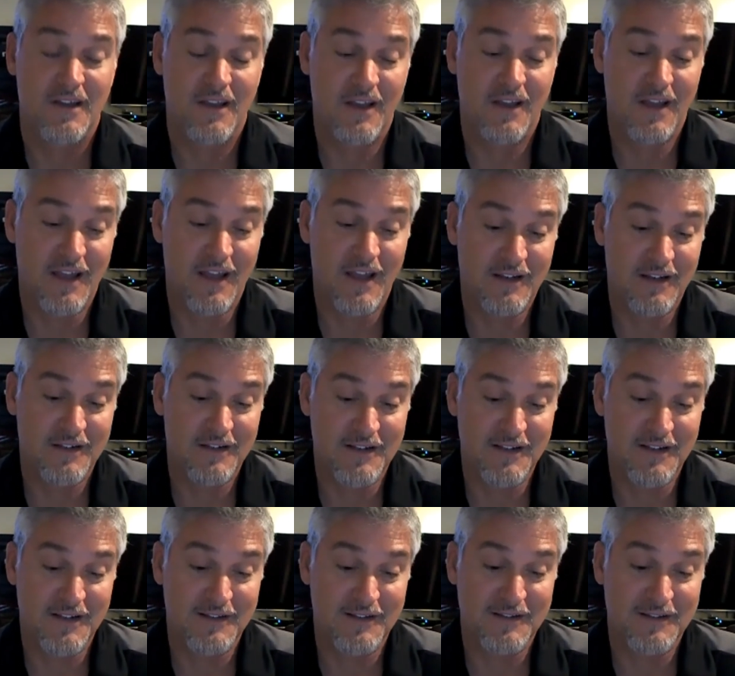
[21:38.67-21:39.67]
And
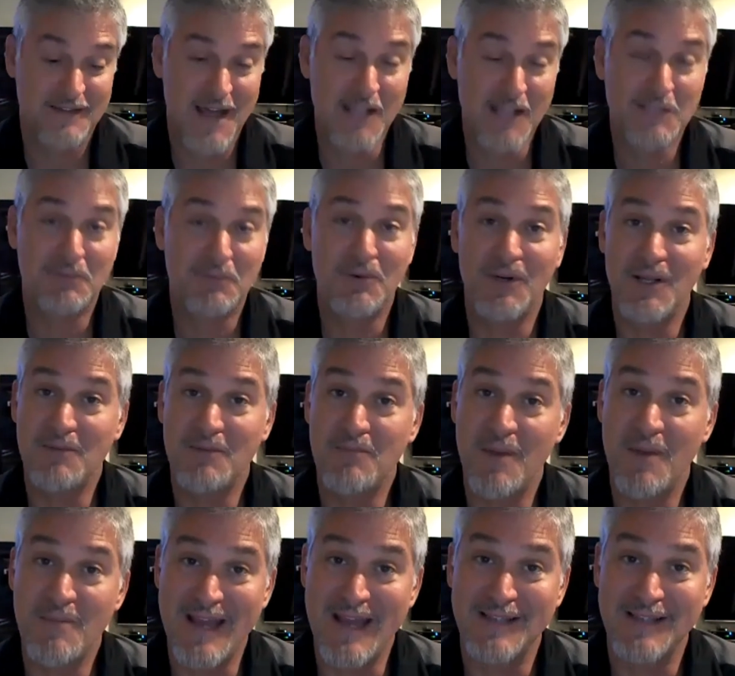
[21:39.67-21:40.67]
that's pretty
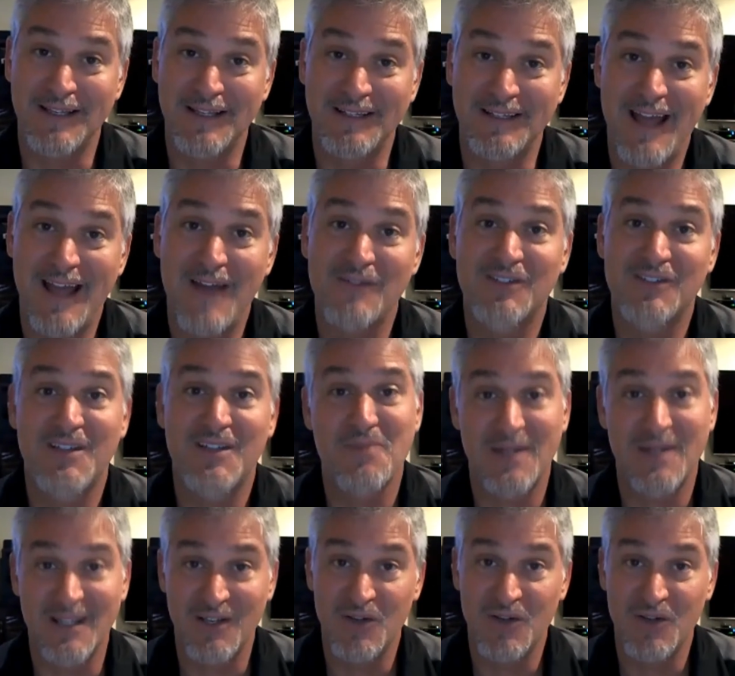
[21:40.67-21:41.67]
amazing to have
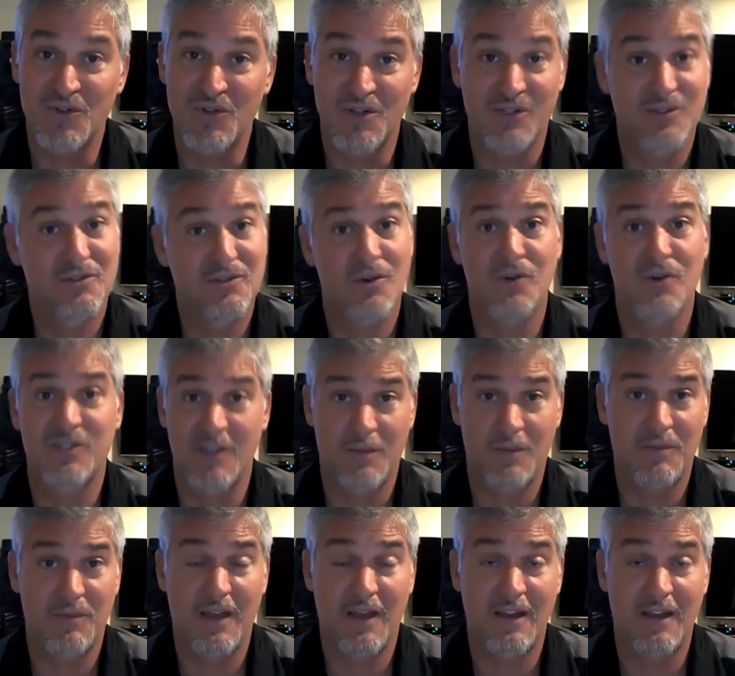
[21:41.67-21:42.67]
somebody who just shows
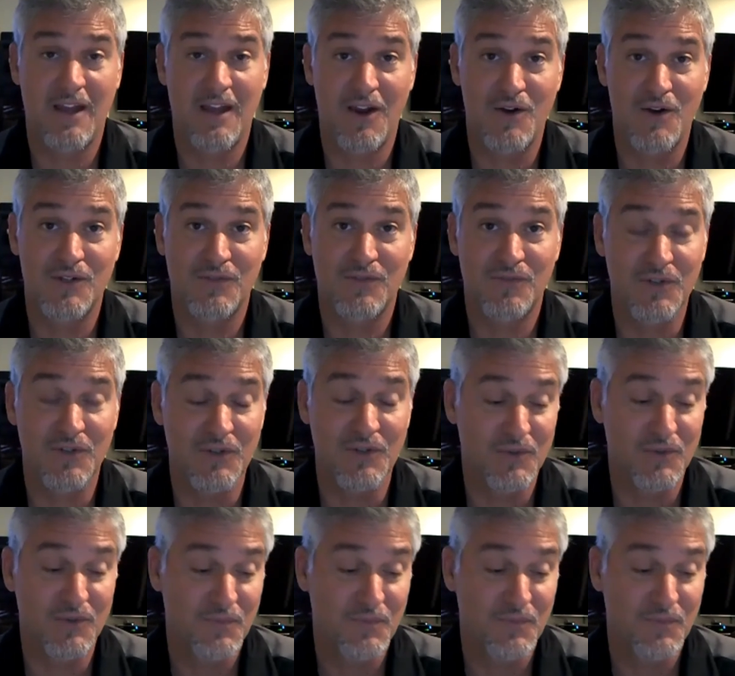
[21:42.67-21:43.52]
up and cares for you.